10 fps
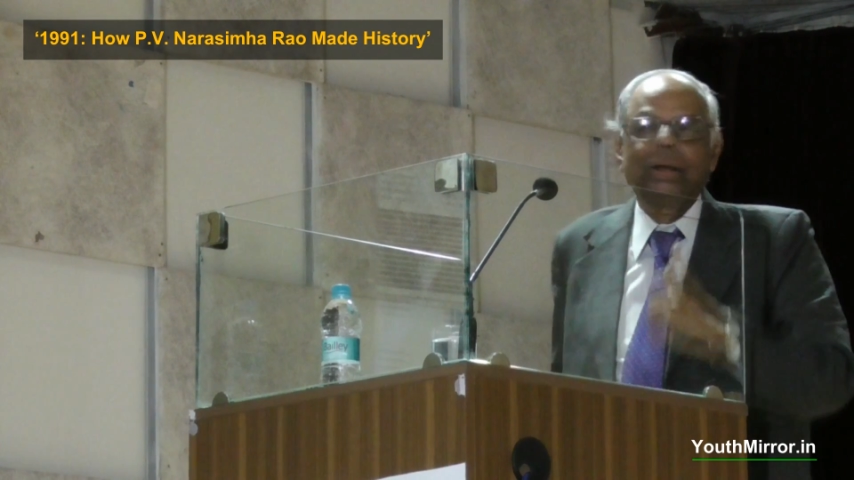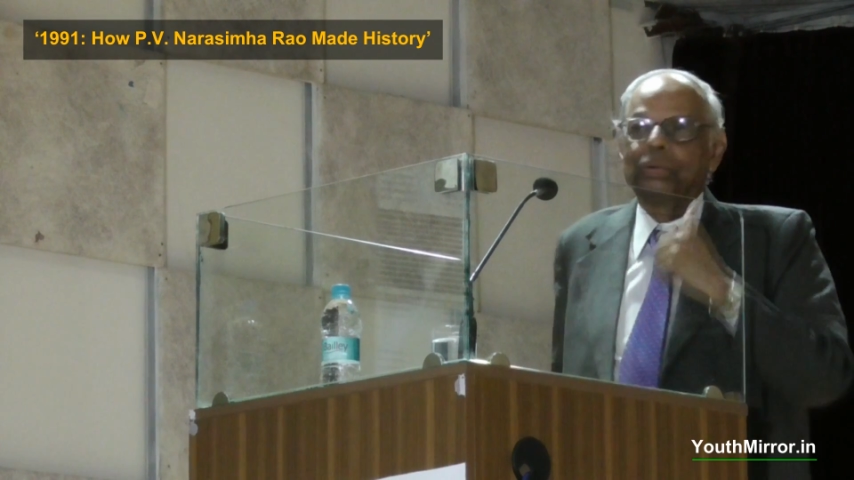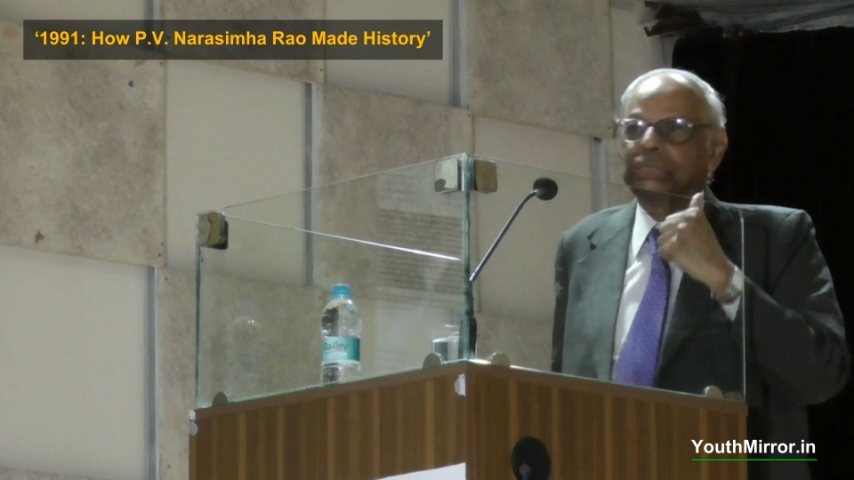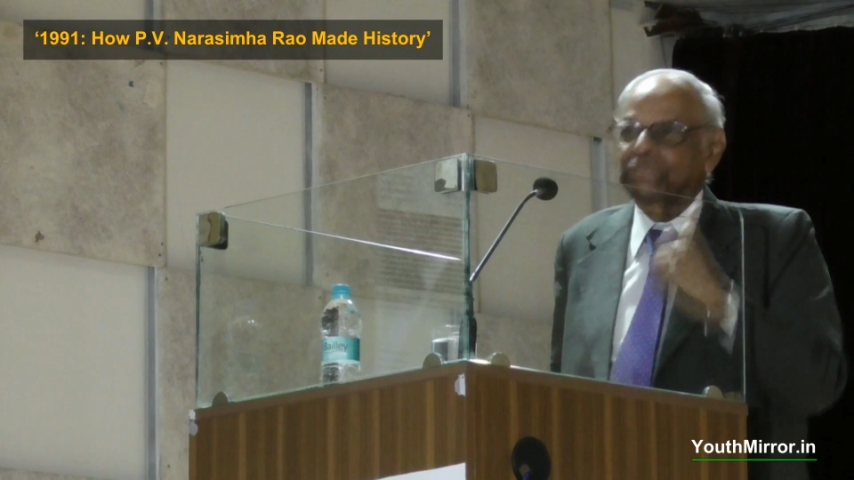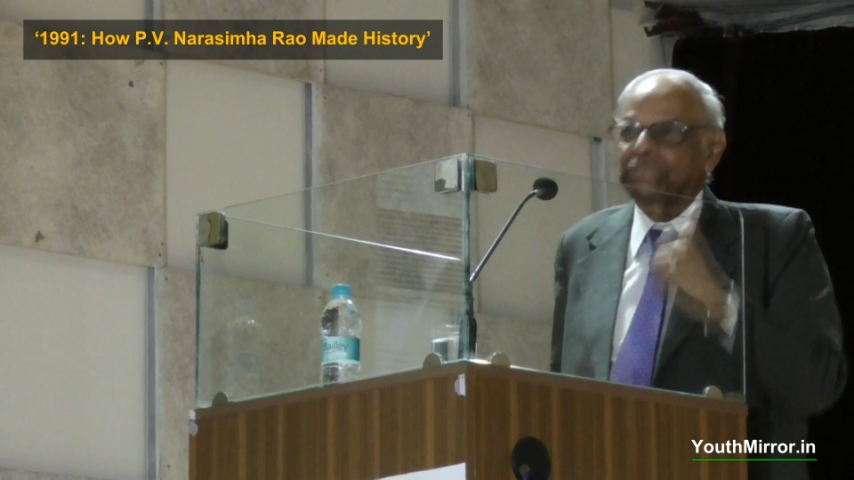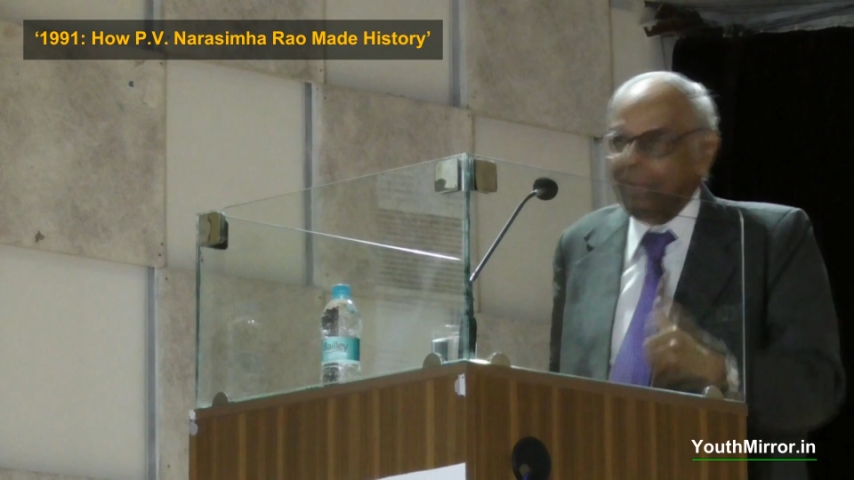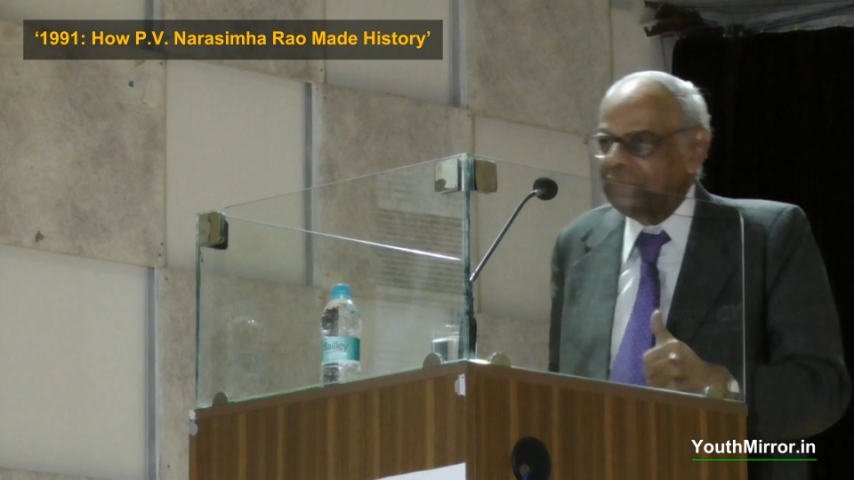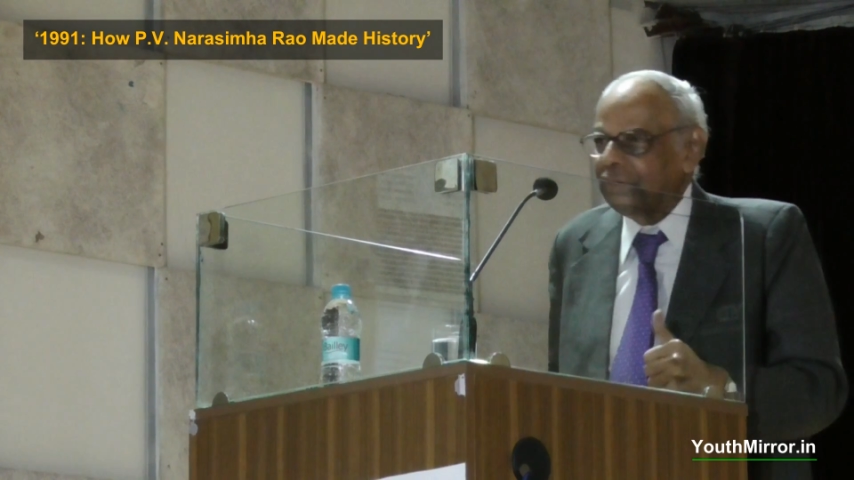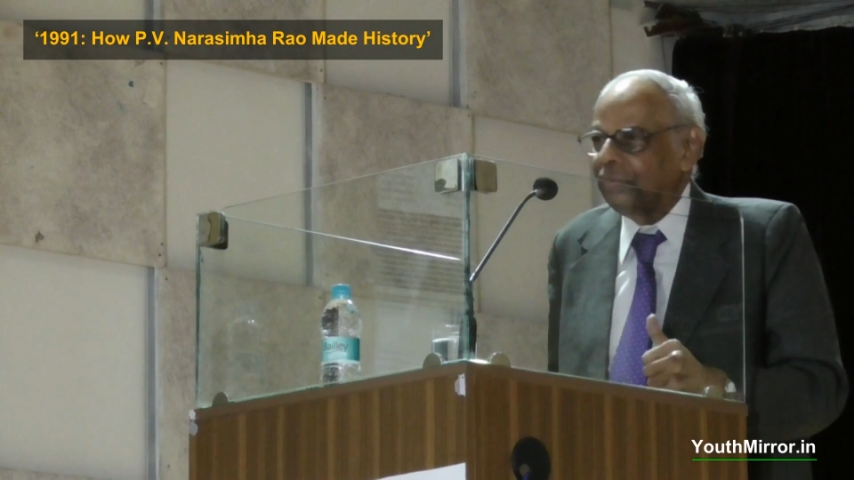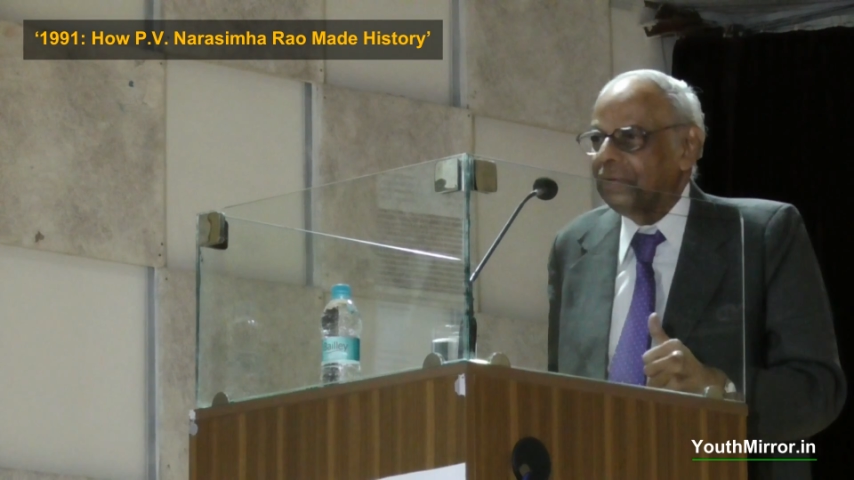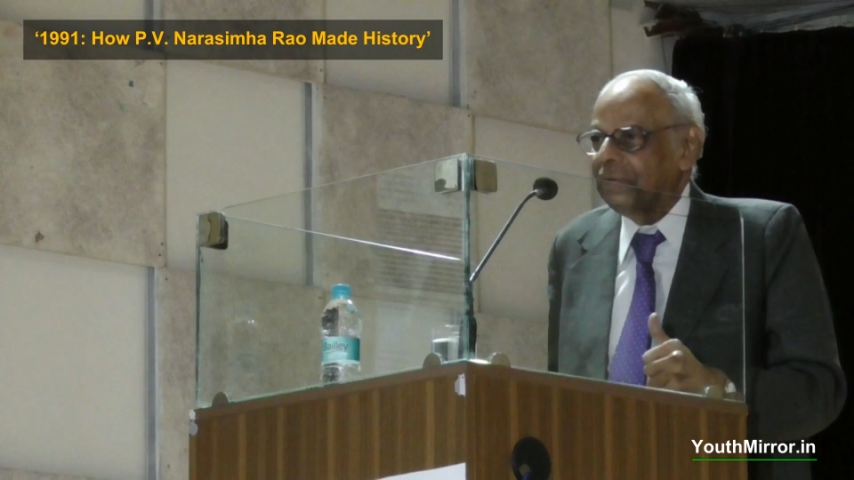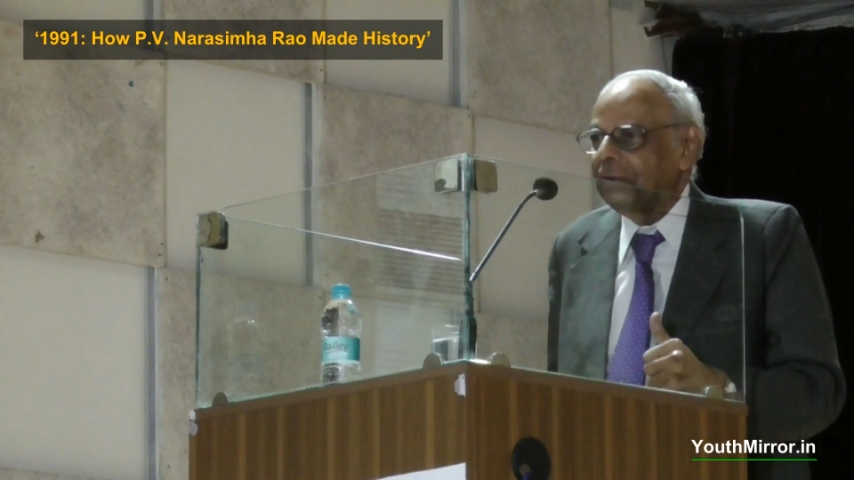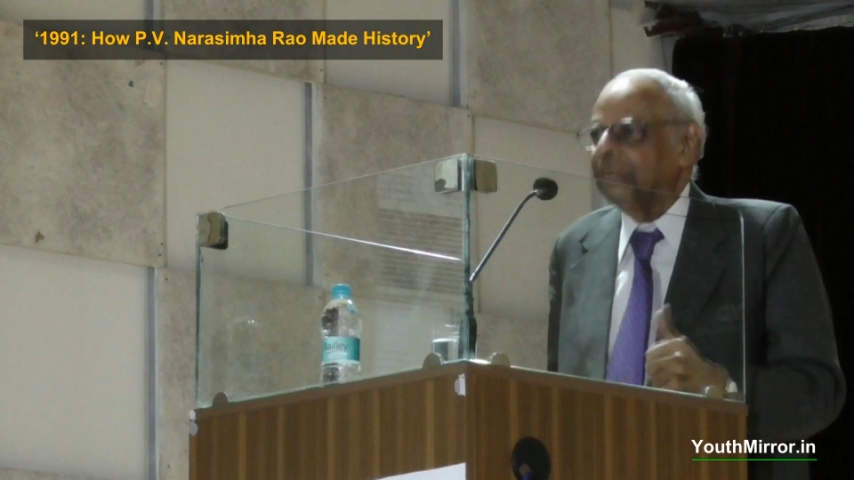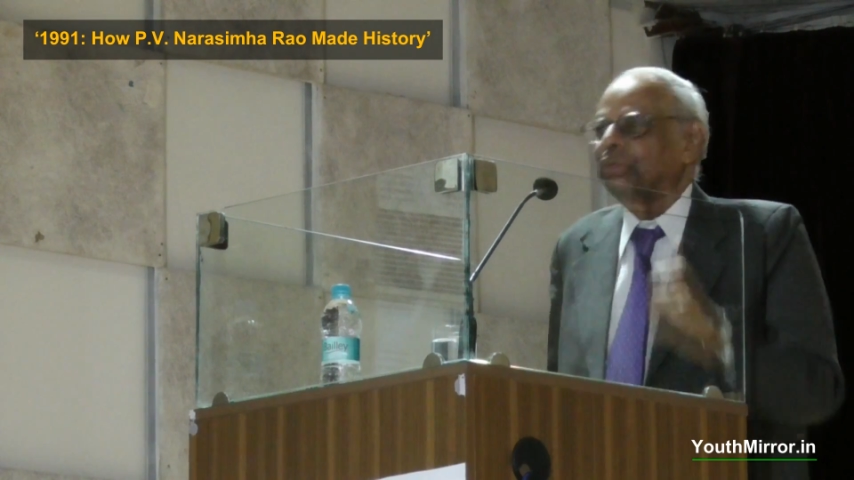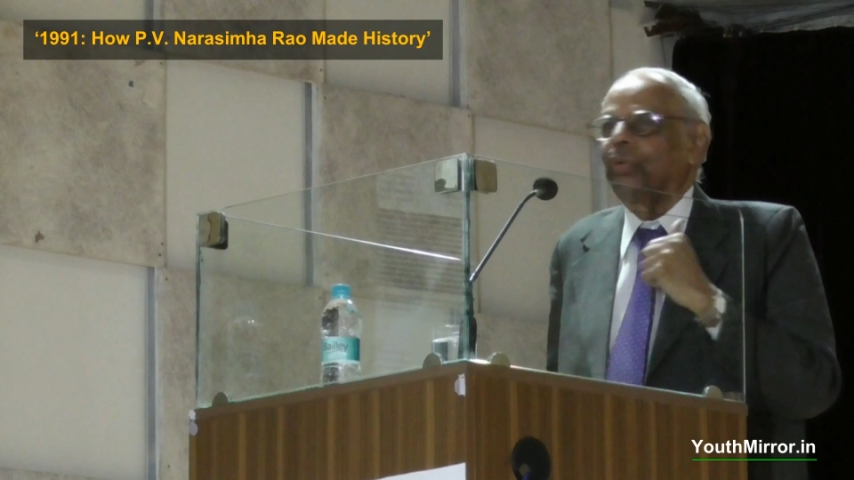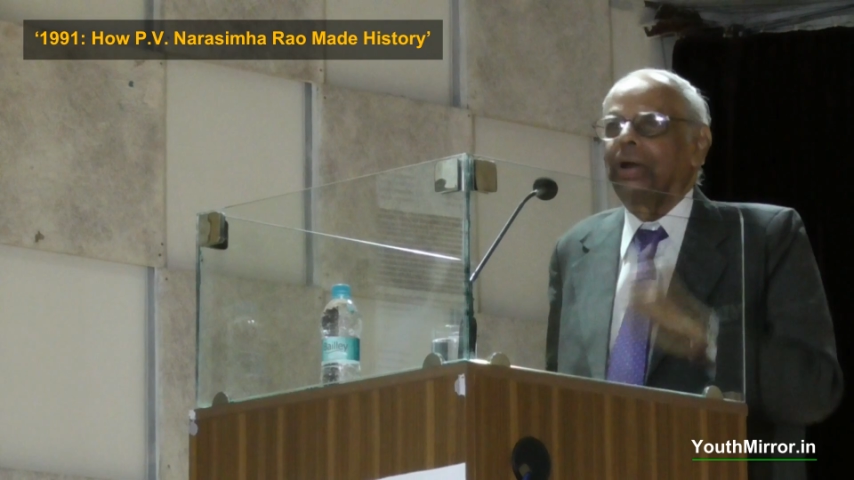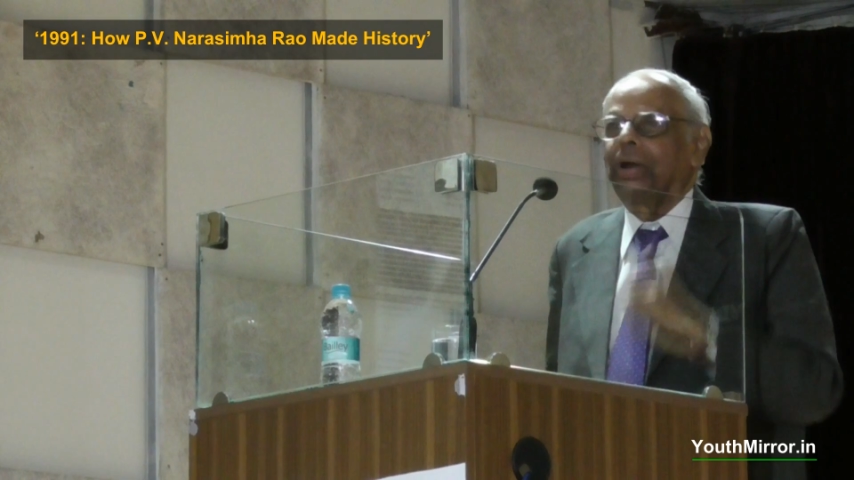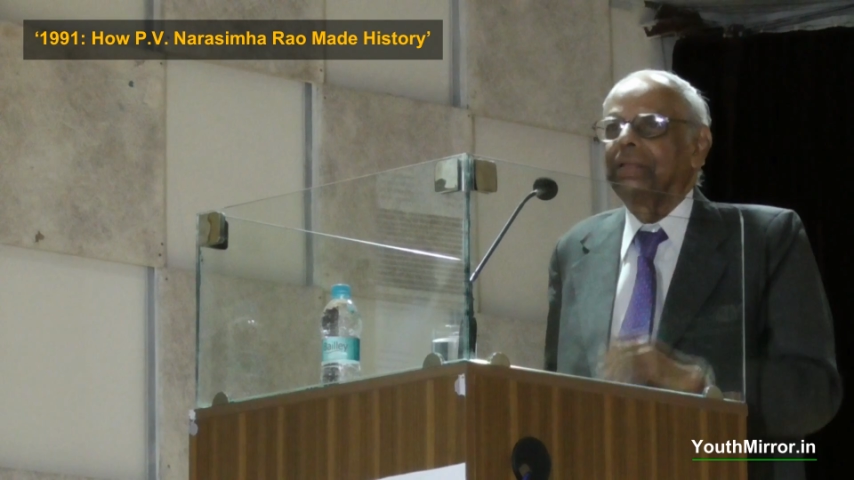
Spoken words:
who is committed to it, and so on.